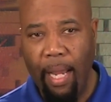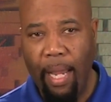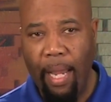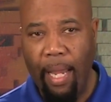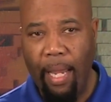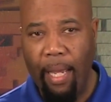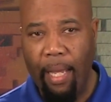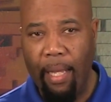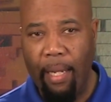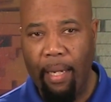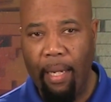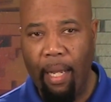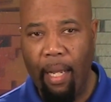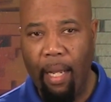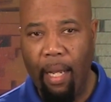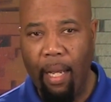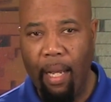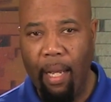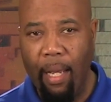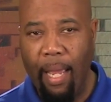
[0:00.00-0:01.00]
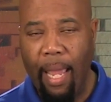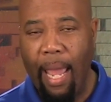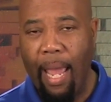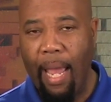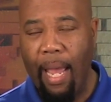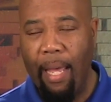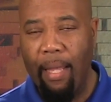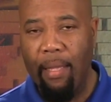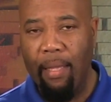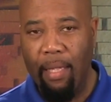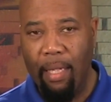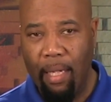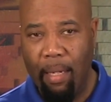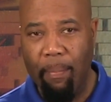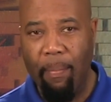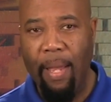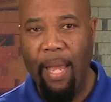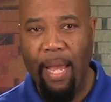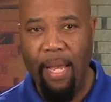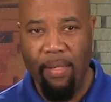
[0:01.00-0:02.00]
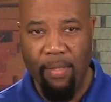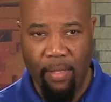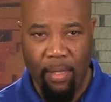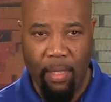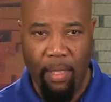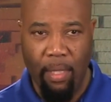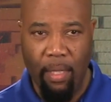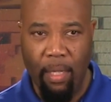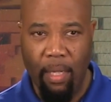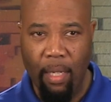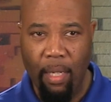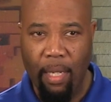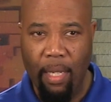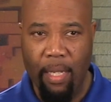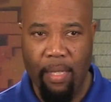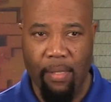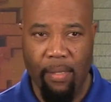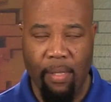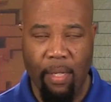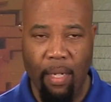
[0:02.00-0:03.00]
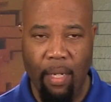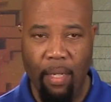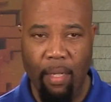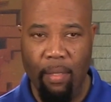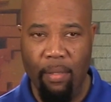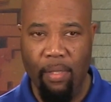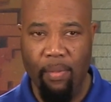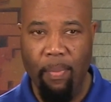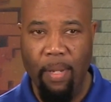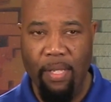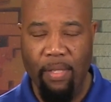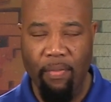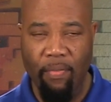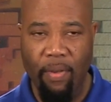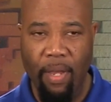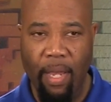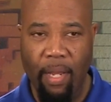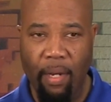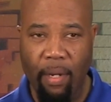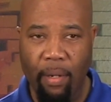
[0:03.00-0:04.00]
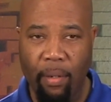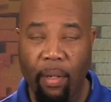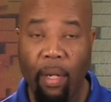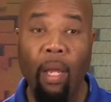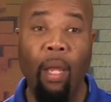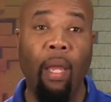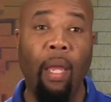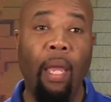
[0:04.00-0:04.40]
and add the capacity that's specified here.